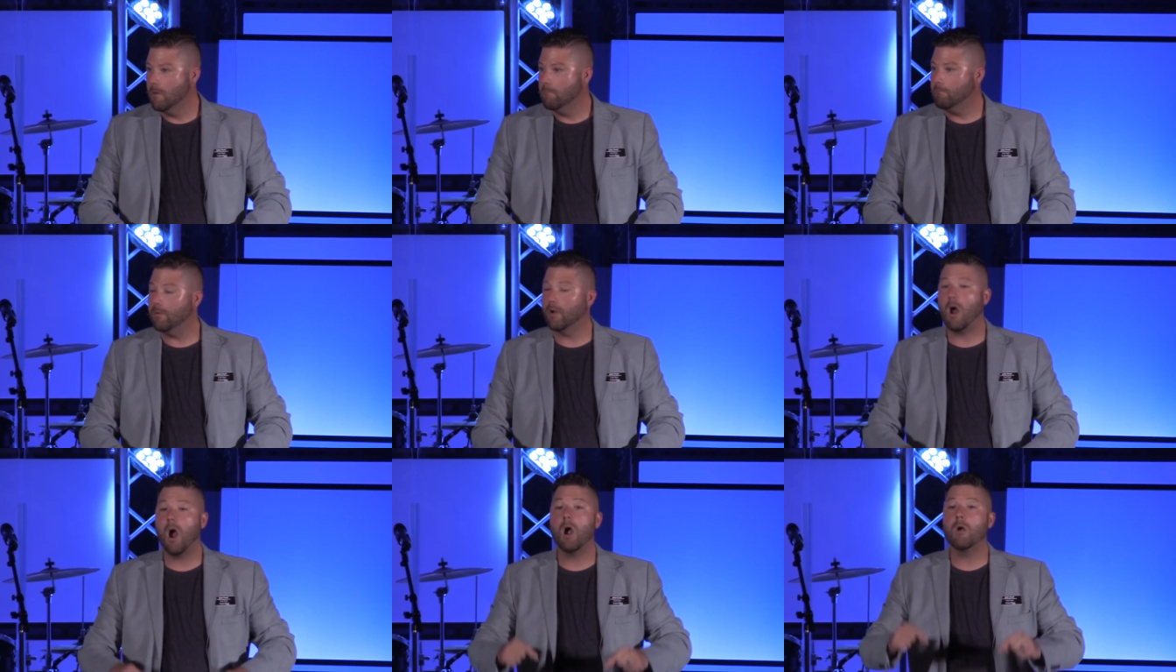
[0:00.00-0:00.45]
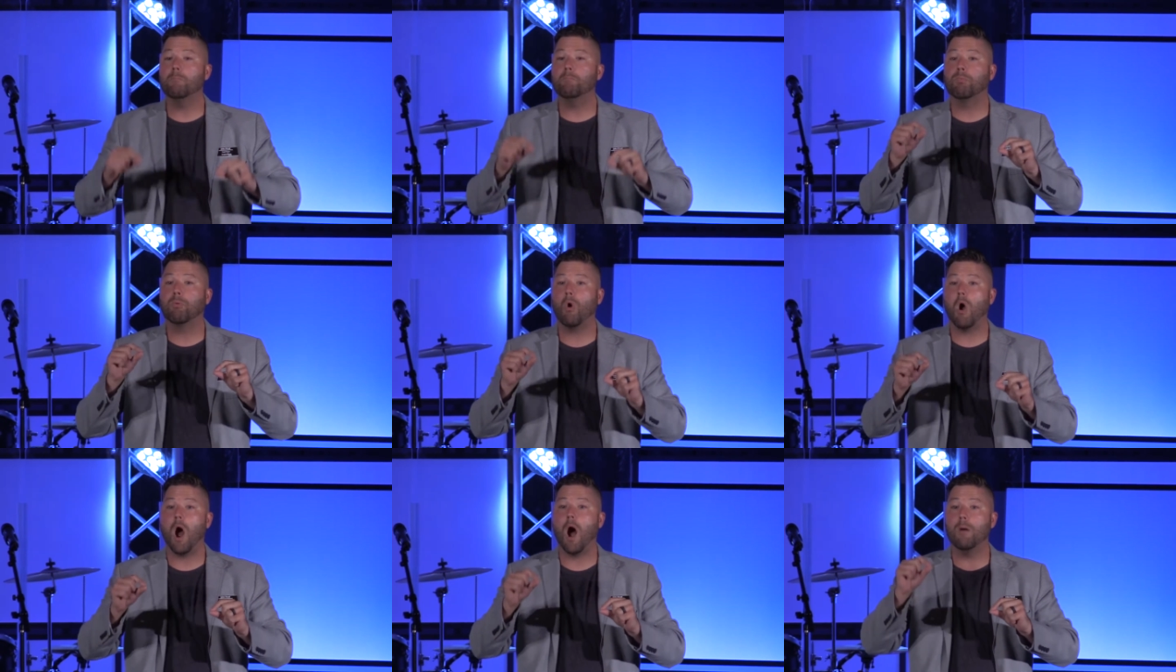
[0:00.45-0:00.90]
but our
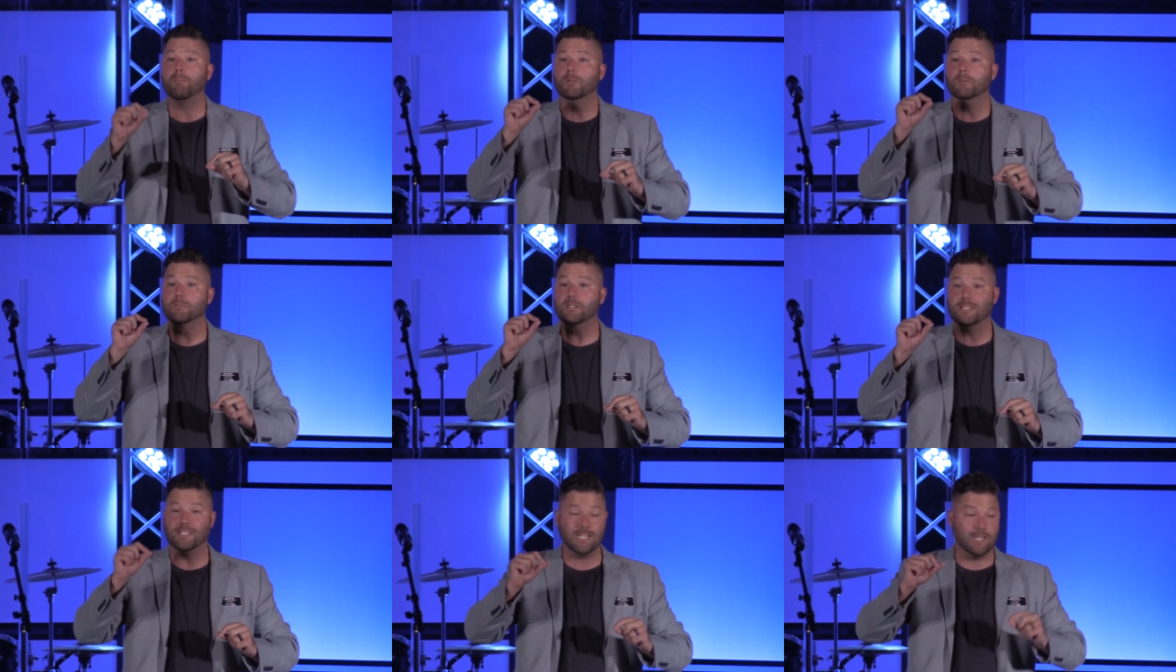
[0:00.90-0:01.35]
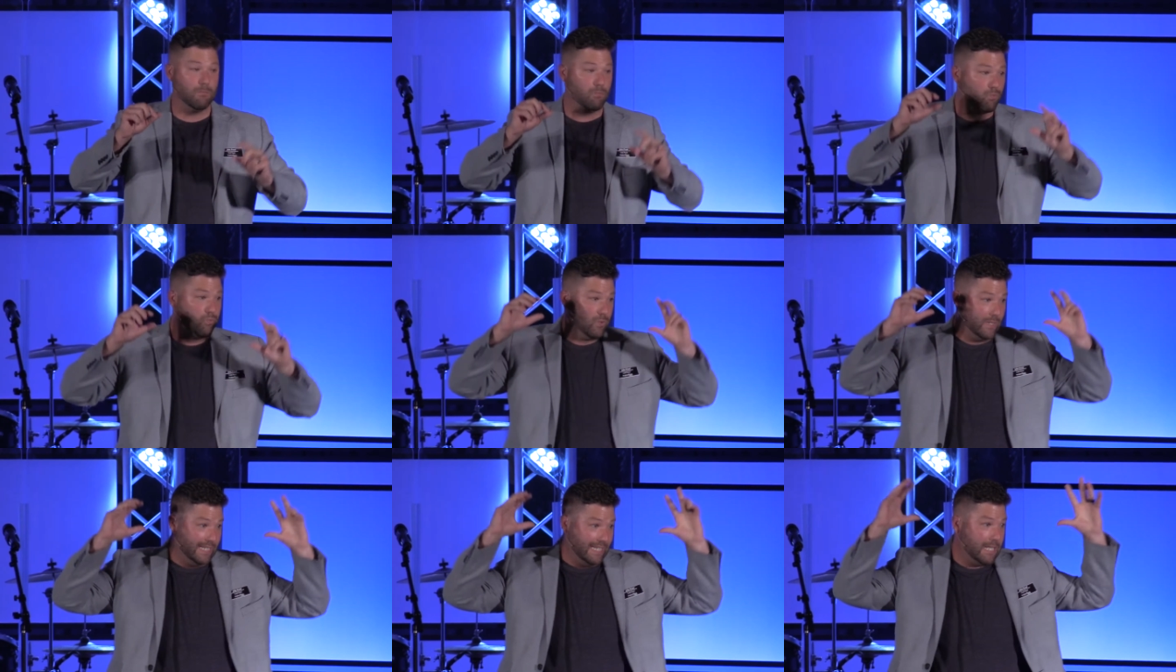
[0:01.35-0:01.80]
problems
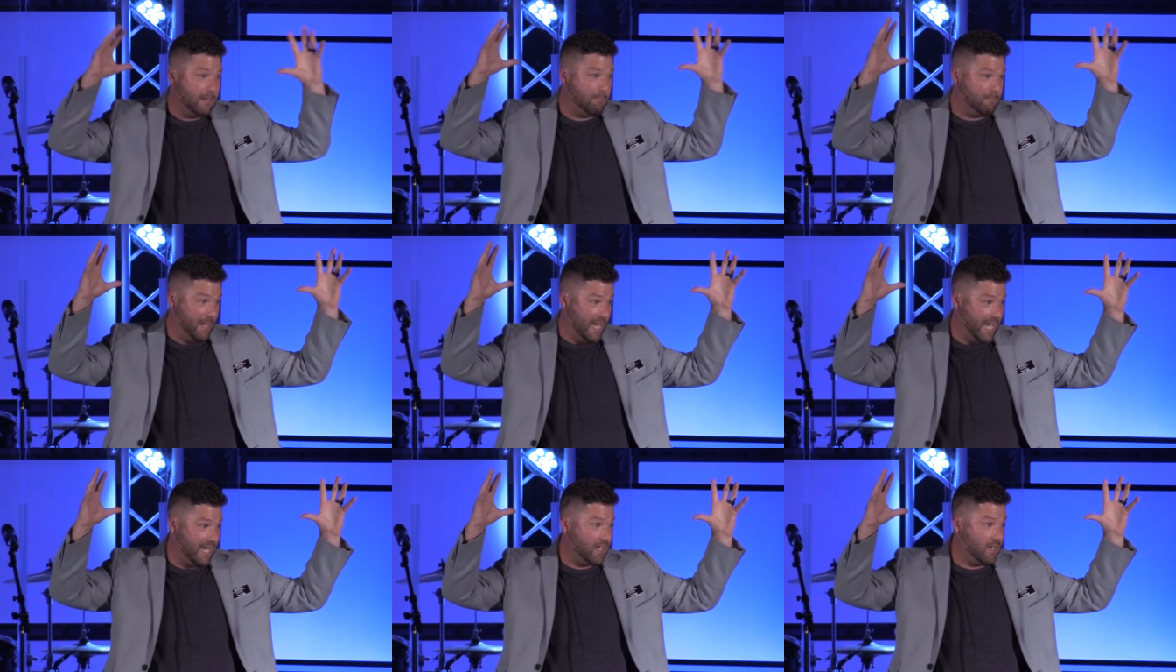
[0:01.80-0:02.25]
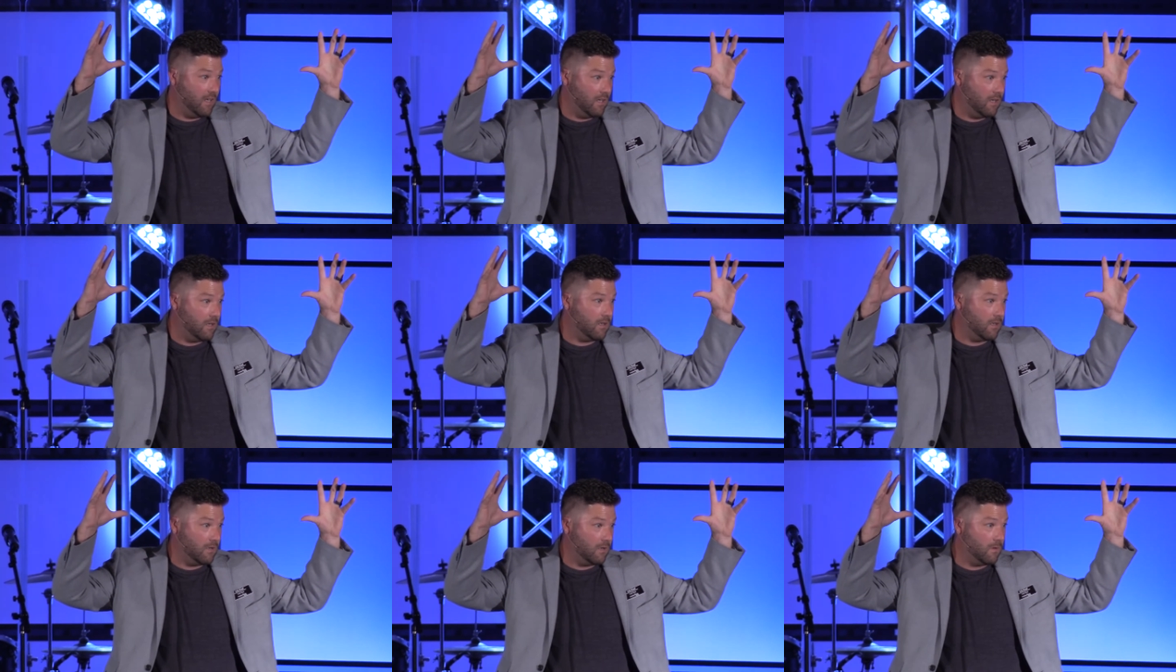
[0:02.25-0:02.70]
seem really big
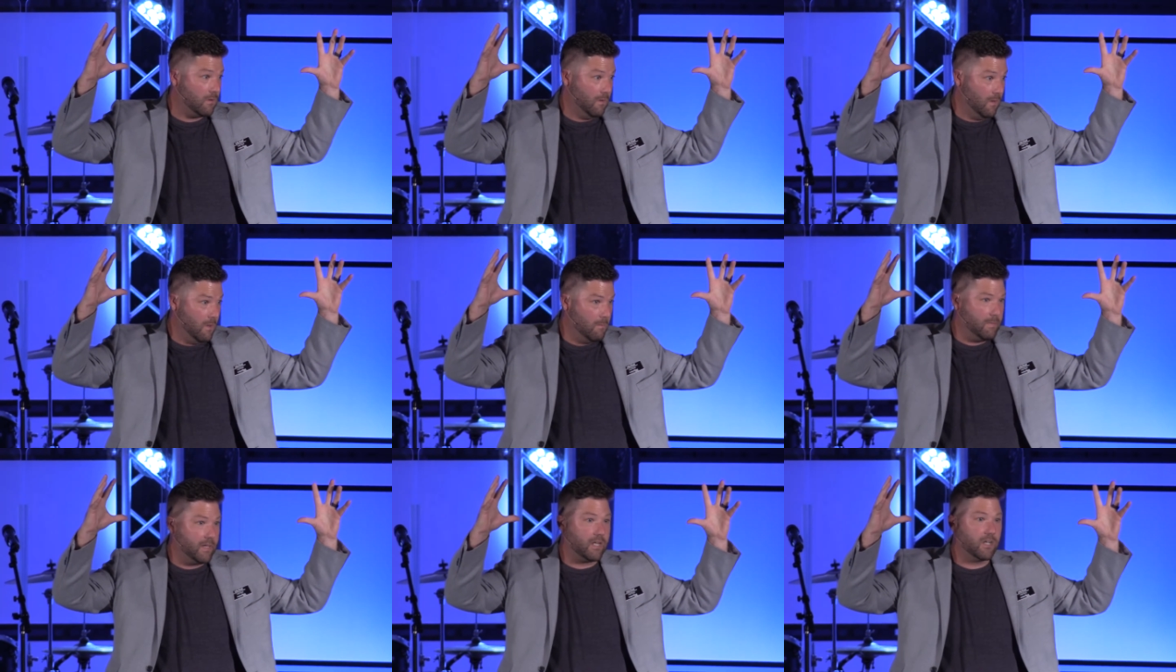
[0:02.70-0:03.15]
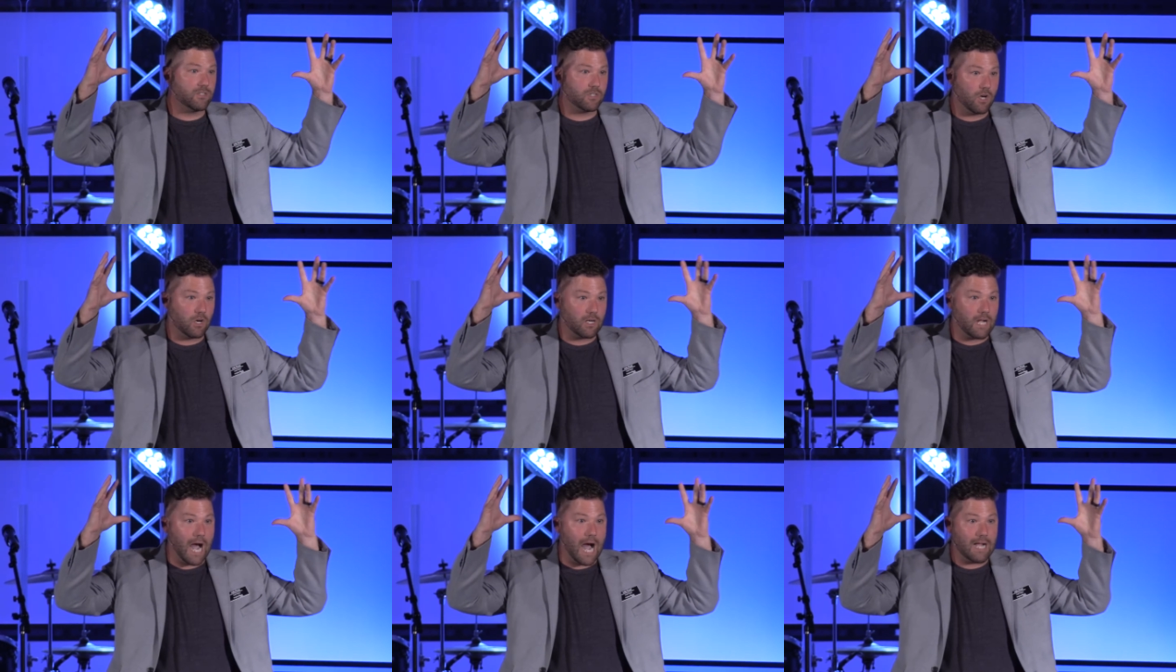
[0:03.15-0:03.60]
because
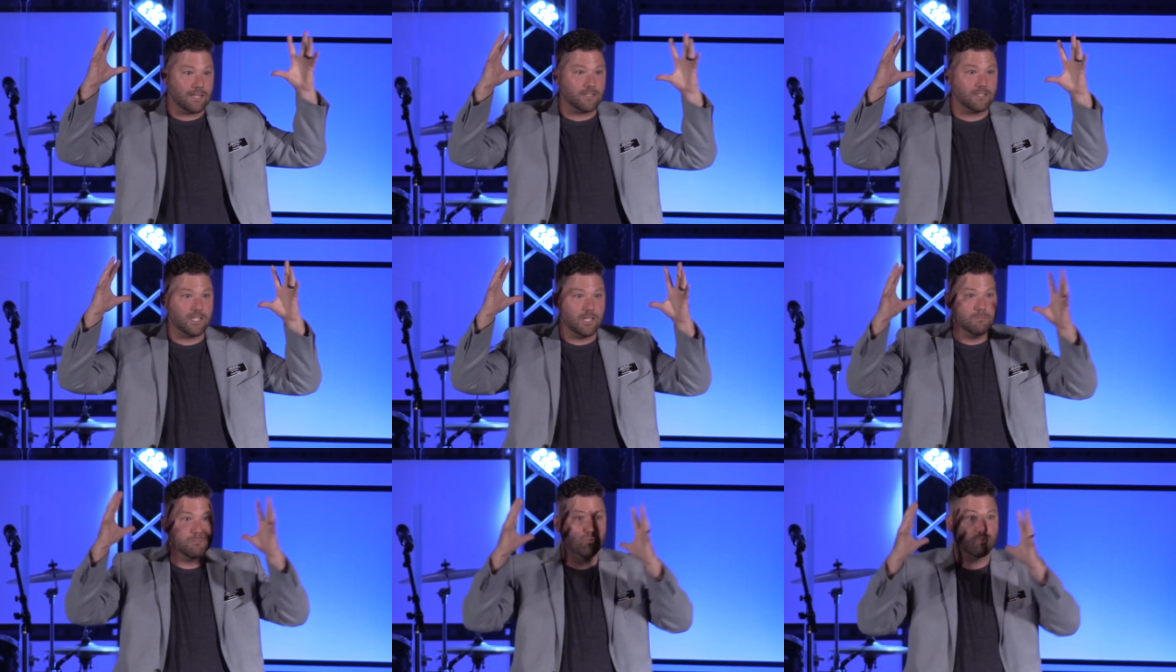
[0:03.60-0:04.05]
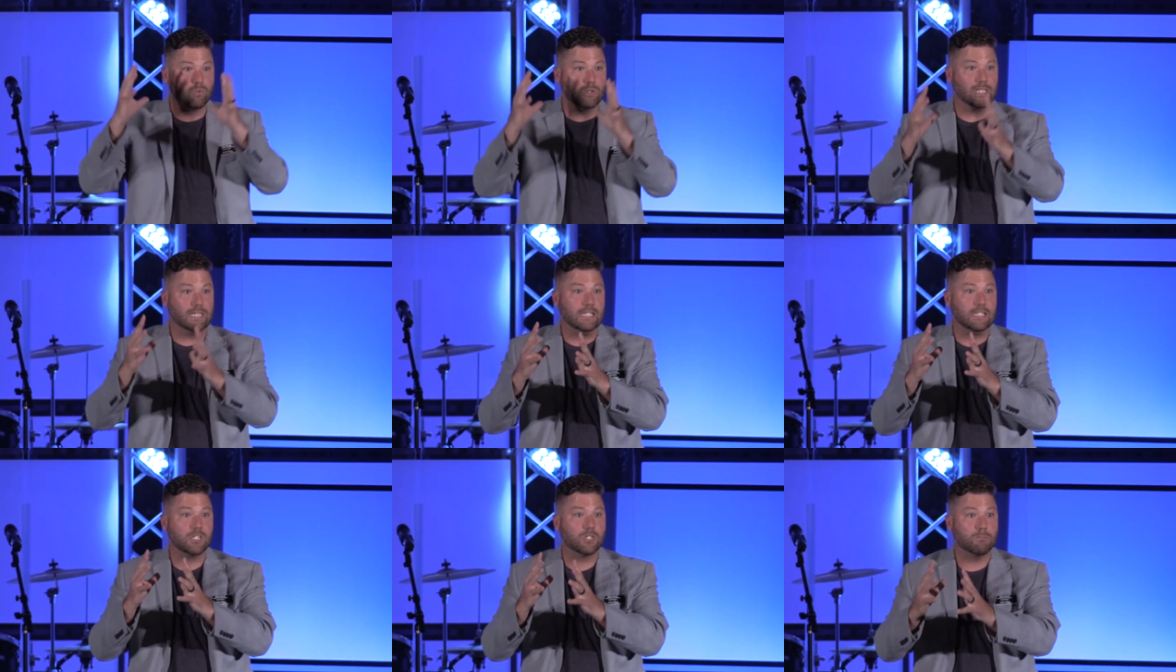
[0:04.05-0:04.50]
our God seems
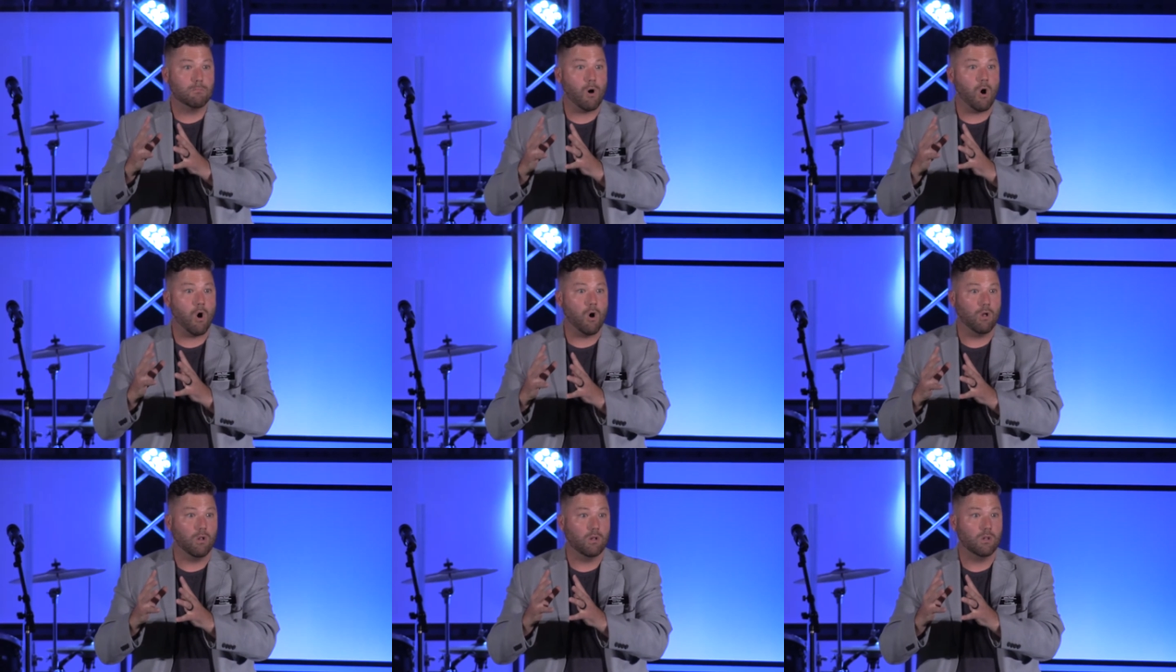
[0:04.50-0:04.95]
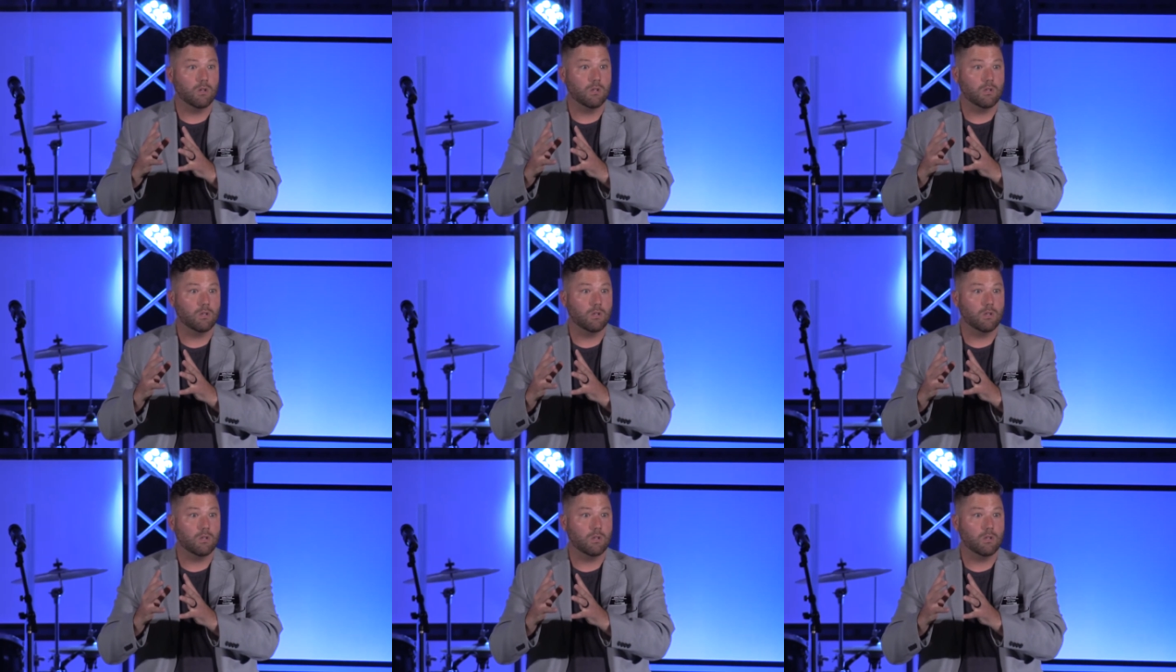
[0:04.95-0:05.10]
really small.